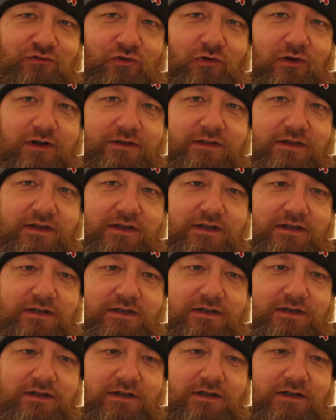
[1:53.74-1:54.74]
tried
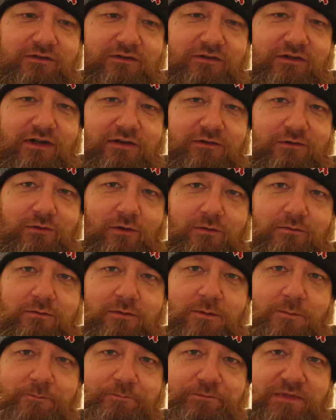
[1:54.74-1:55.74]
the
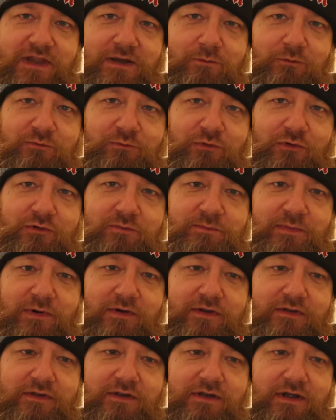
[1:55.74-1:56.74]
Saison that was brewed
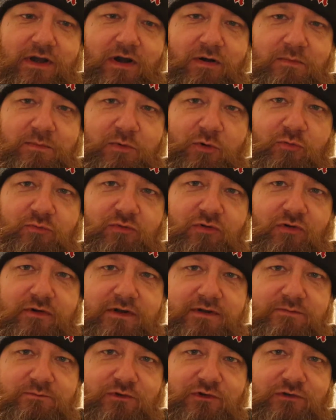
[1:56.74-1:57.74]
by the Arbor
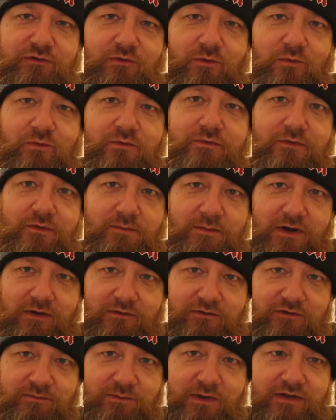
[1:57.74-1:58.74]
Brewery in Bristol for
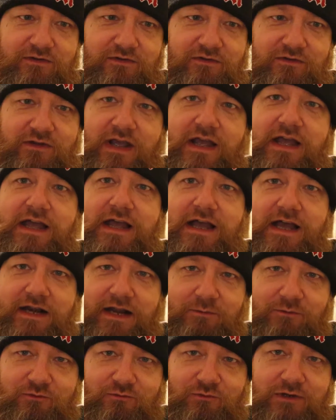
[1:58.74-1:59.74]
Marks & Spencer's, and
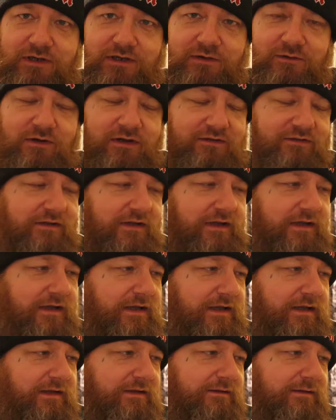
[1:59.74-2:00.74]
that was really nice.
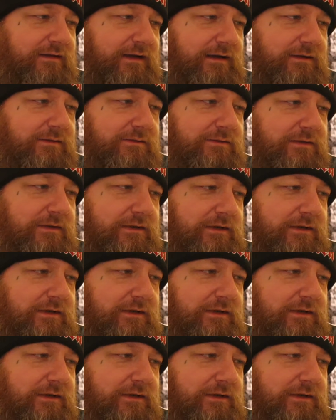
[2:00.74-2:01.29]
So,